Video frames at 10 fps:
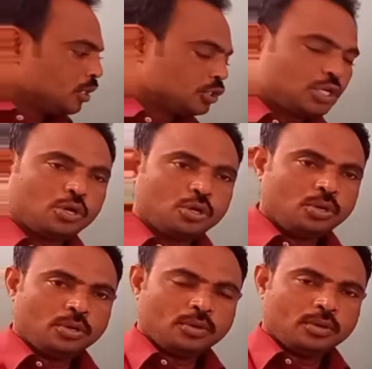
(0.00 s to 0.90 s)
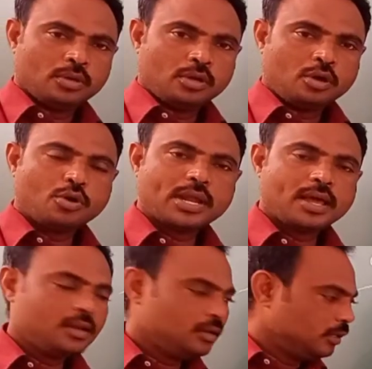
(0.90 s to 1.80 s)
so
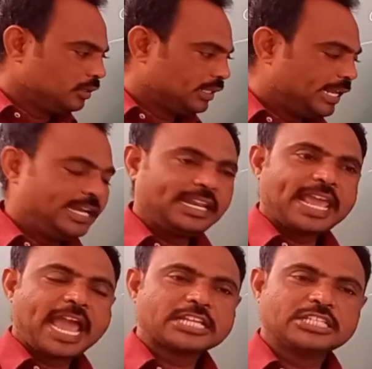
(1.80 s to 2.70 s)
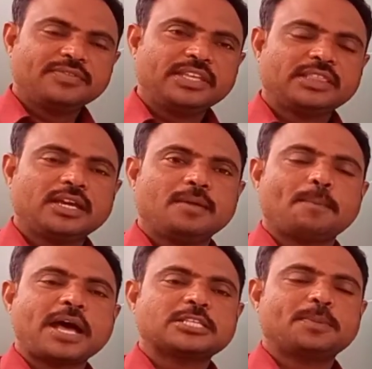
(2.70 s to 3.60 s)
overall tin reacts with the
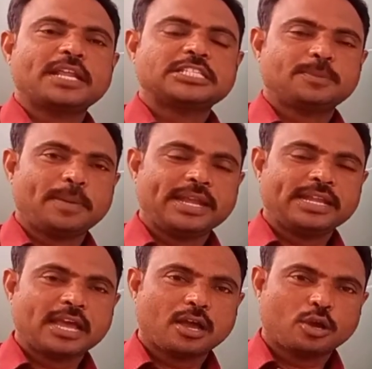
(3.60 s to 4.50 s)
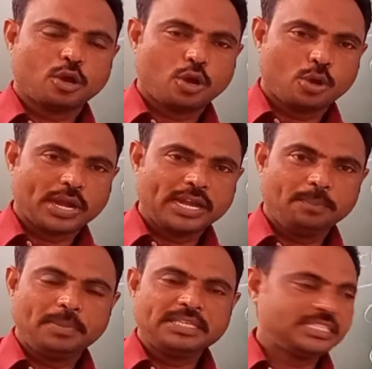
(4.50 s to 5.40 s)
phosphorus
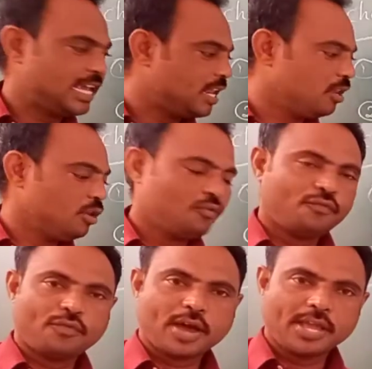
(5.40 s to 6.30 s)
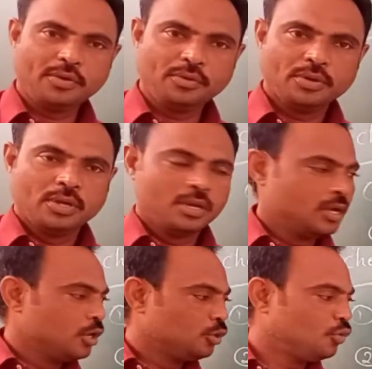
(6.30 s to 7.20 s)
pentachloride PCl5
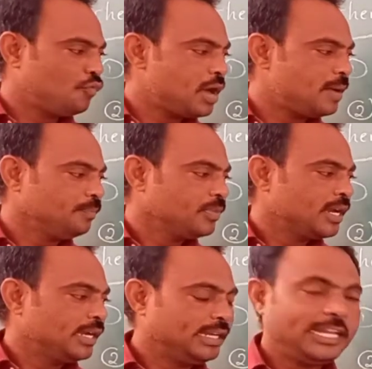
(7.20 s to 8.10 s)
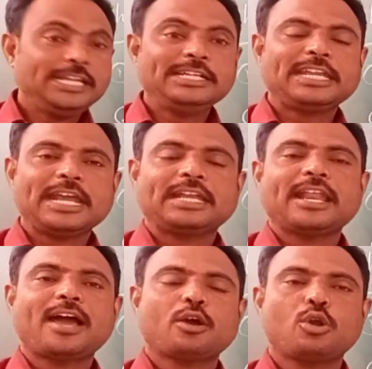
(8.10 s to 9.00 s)
to form tin
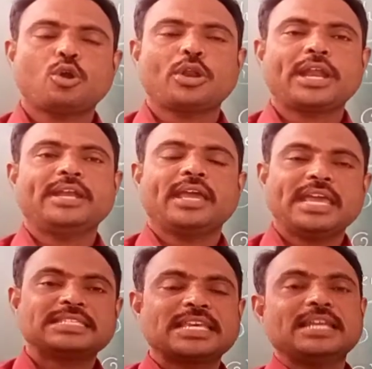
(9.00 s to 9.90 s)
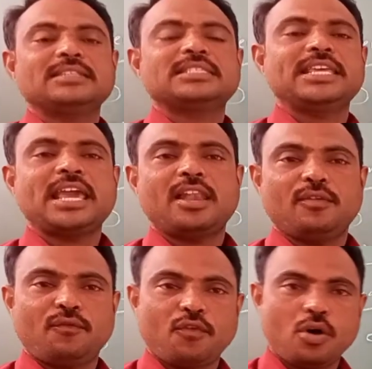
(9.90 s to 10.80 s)
tetrachloride
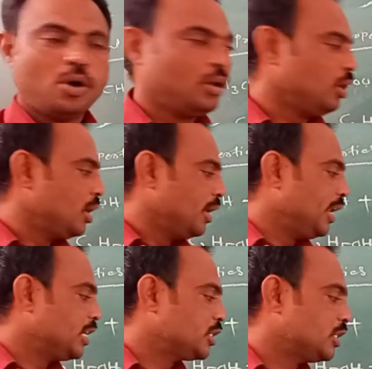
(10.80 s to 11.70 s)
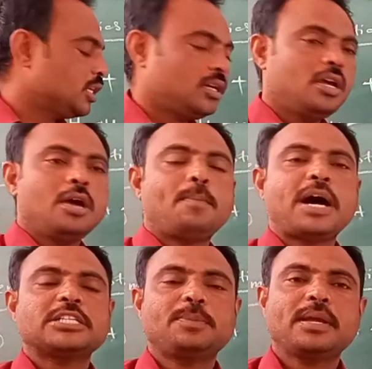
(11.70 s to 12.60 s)
SnCl4. Next
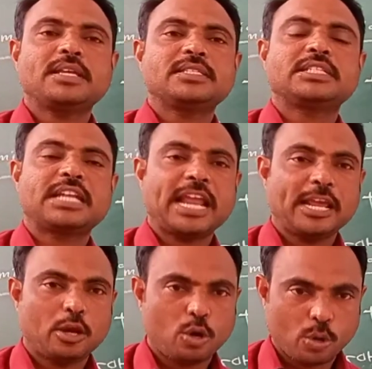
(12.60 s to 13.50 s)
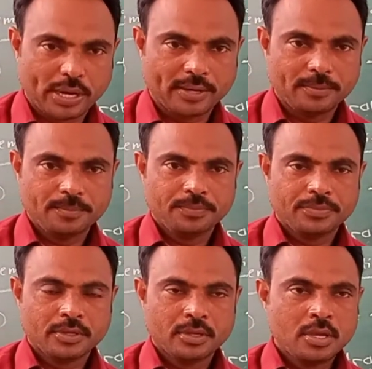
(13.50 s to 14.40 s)
phosphorus trichloride.
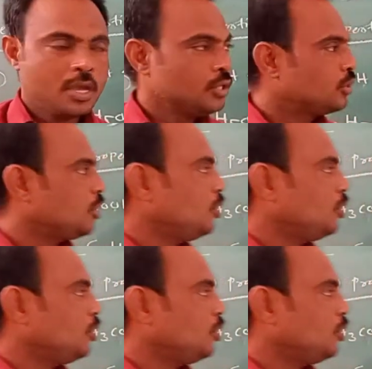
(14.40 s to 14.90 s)
So